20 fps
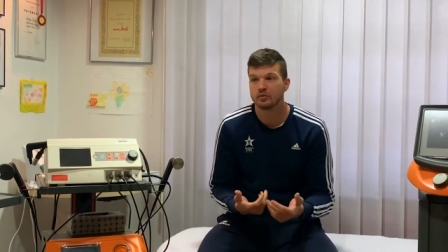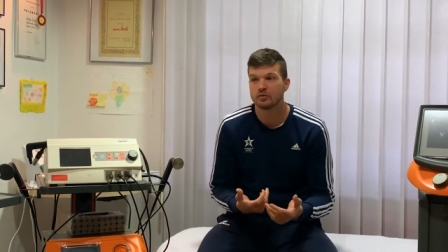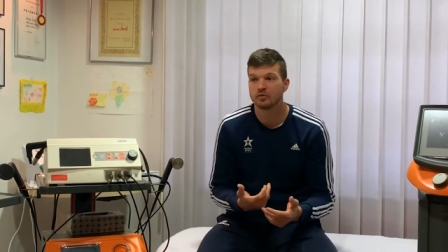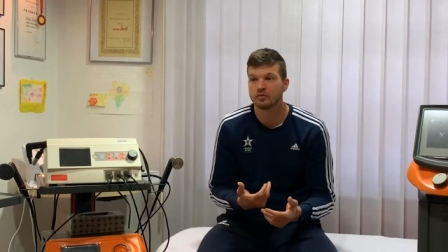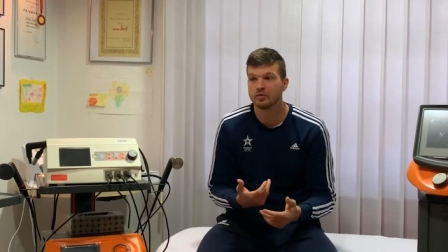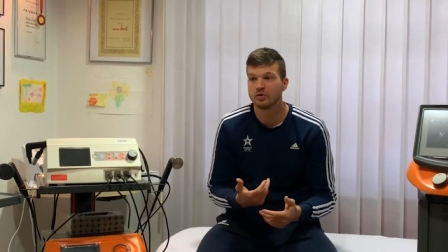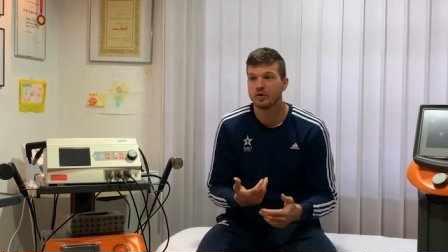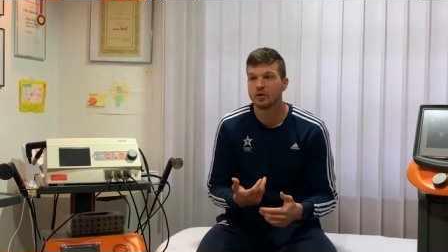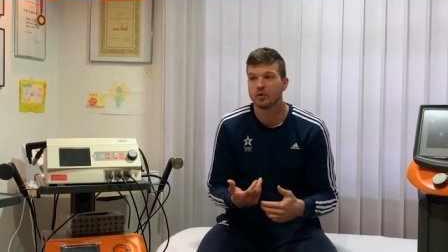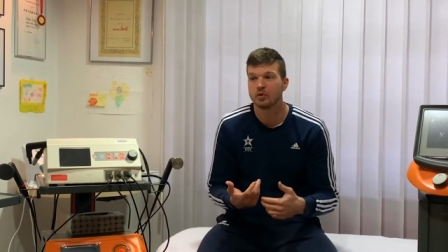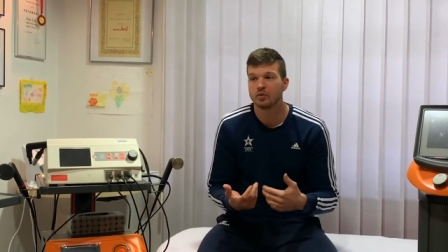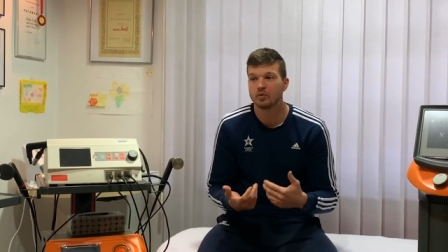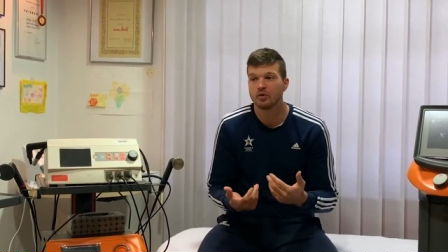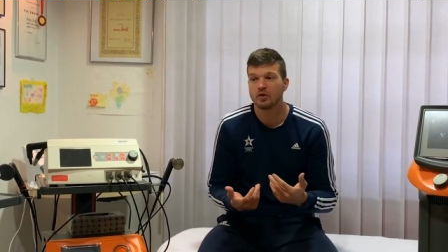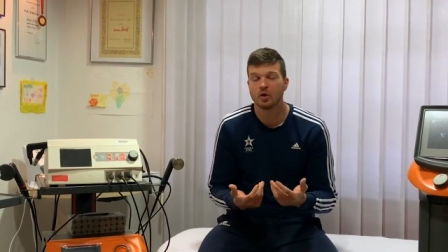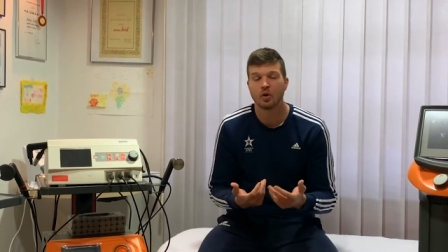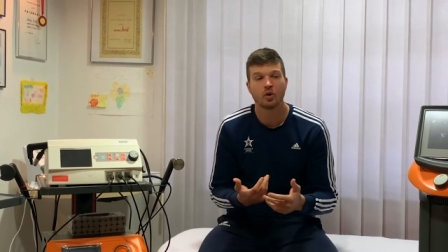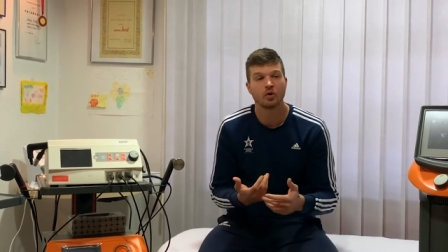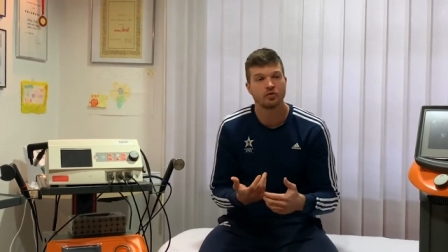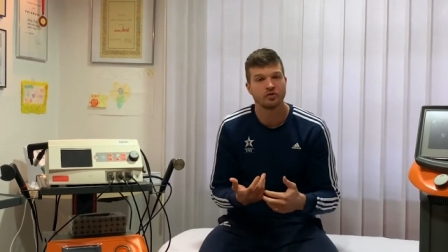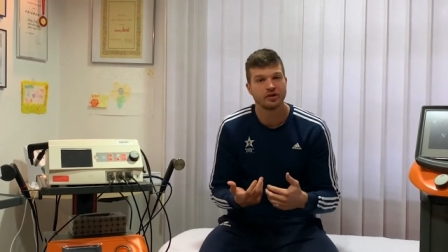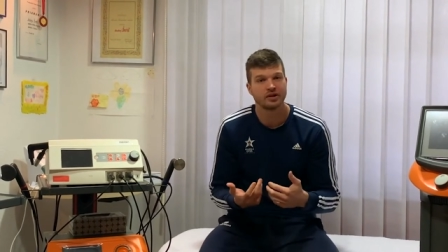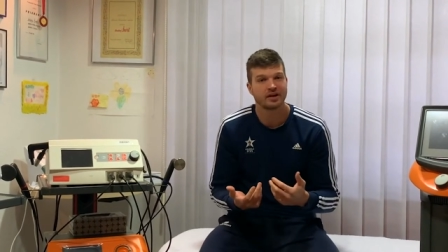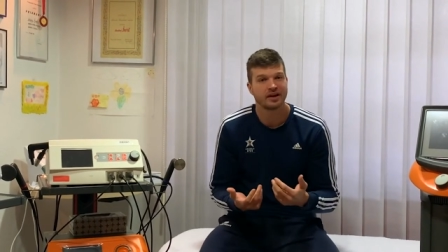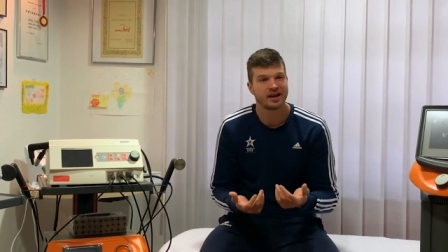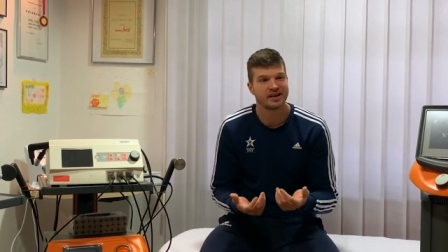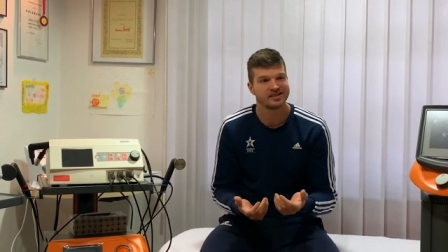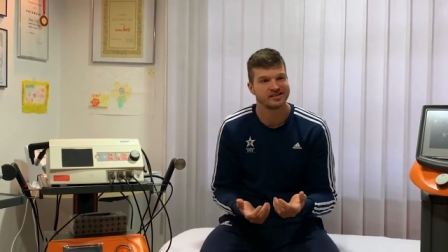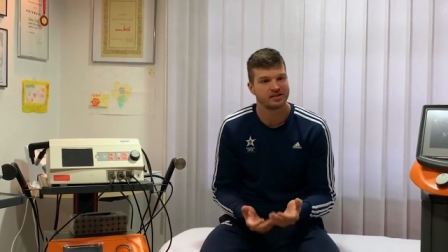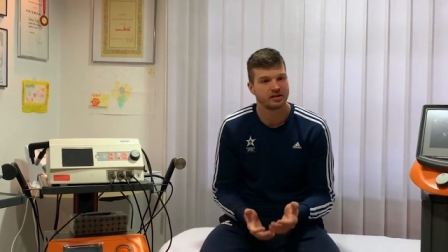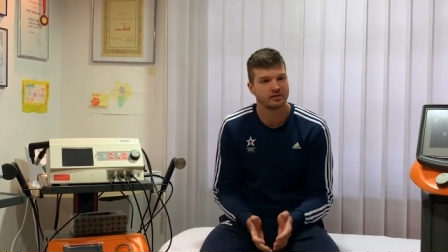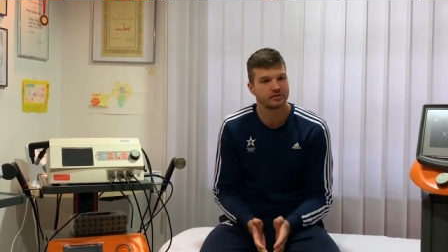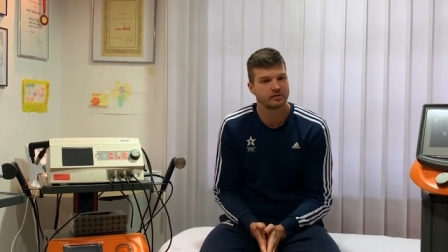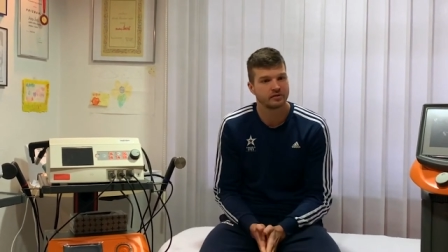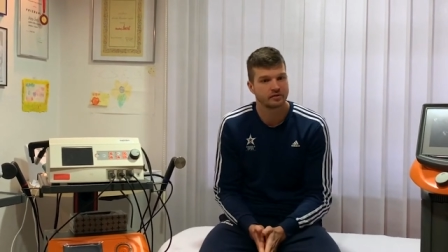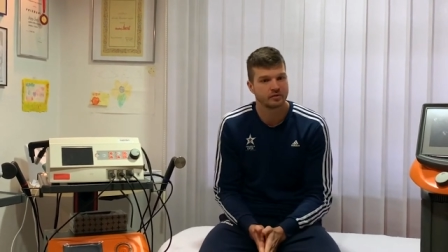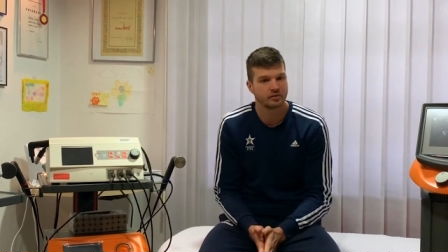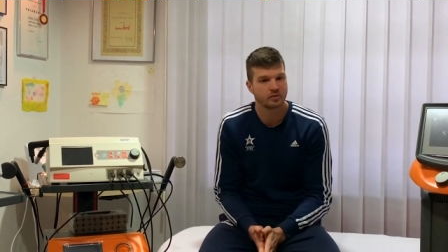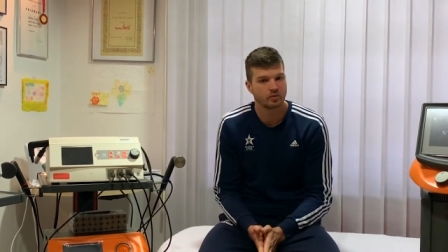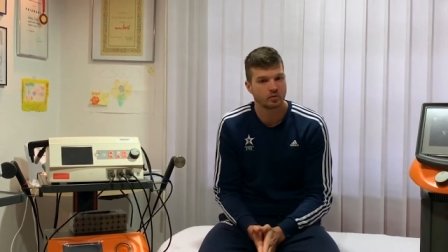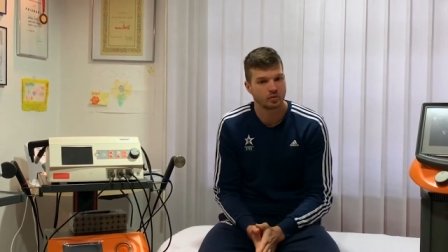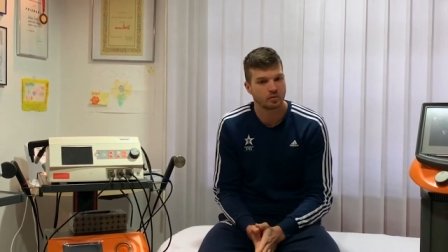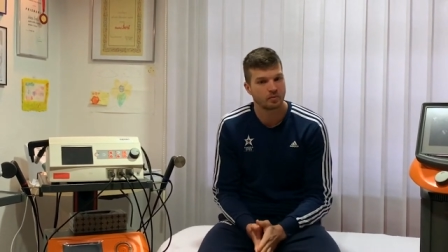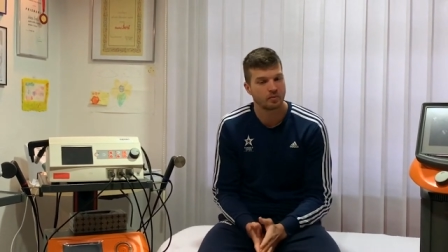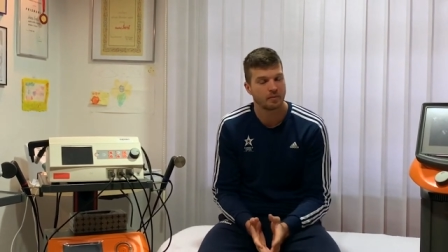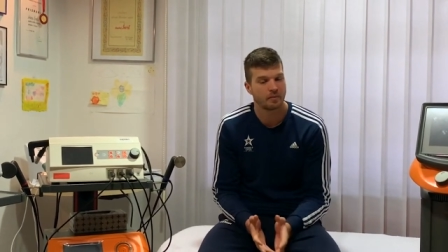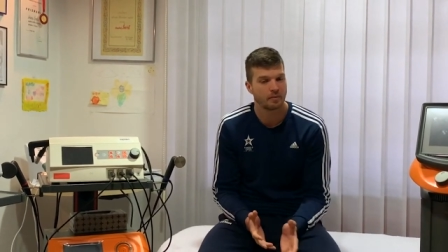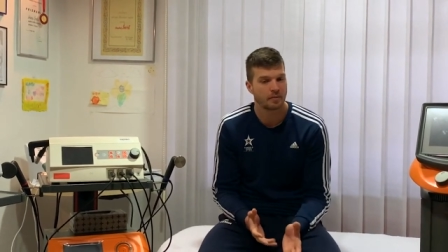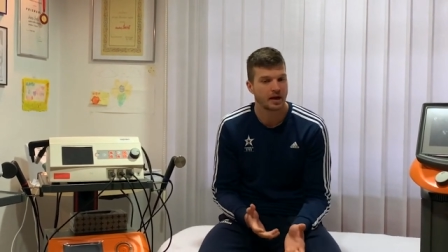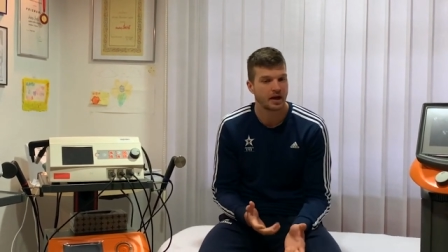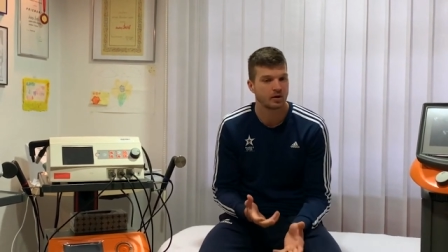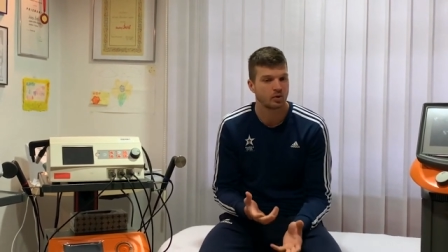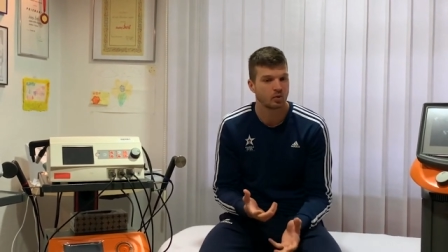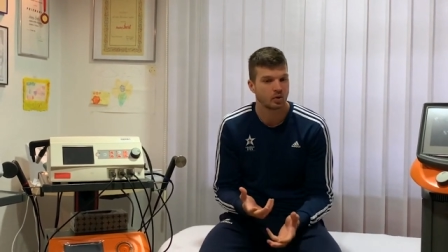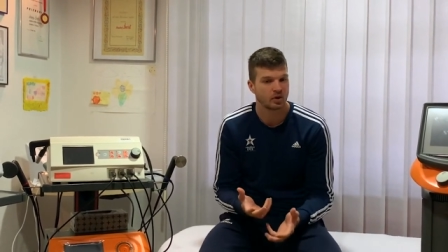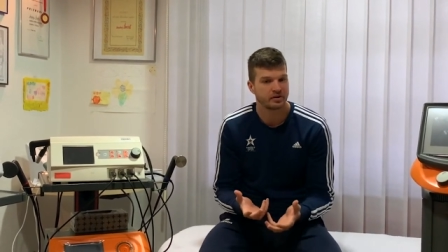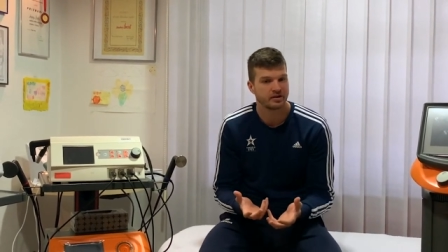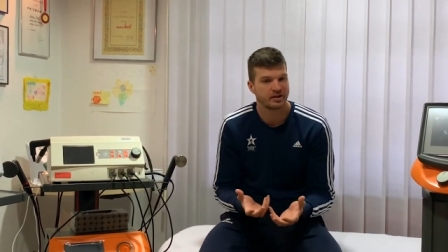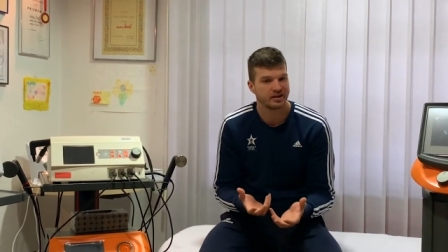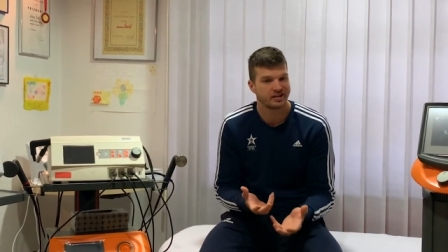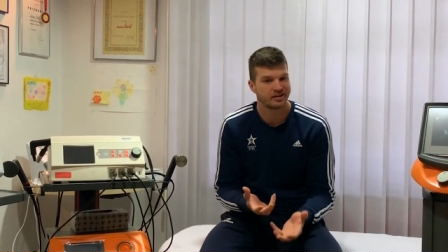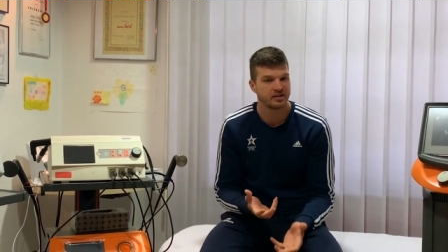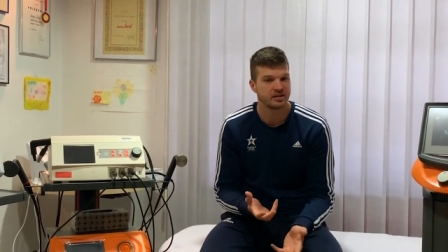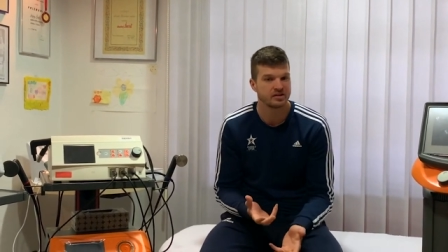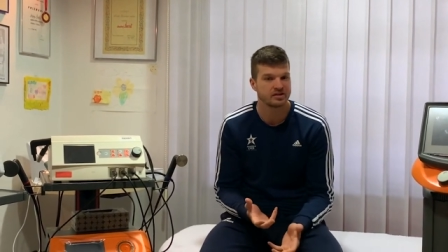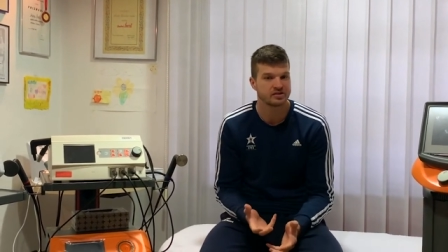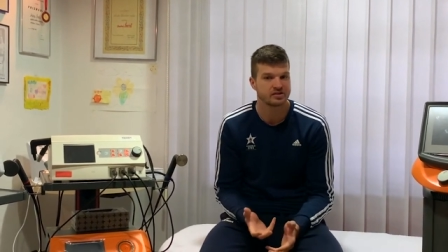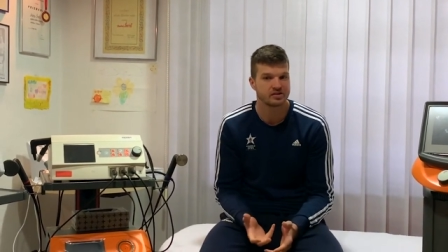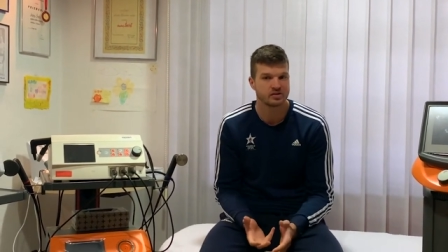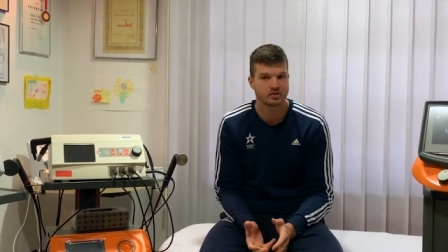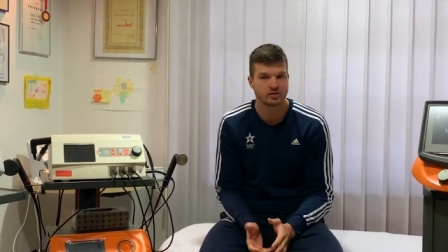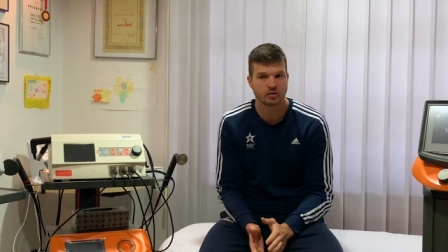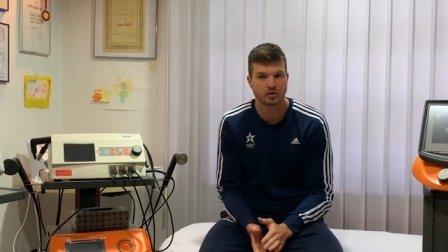we all realized that manual techniques,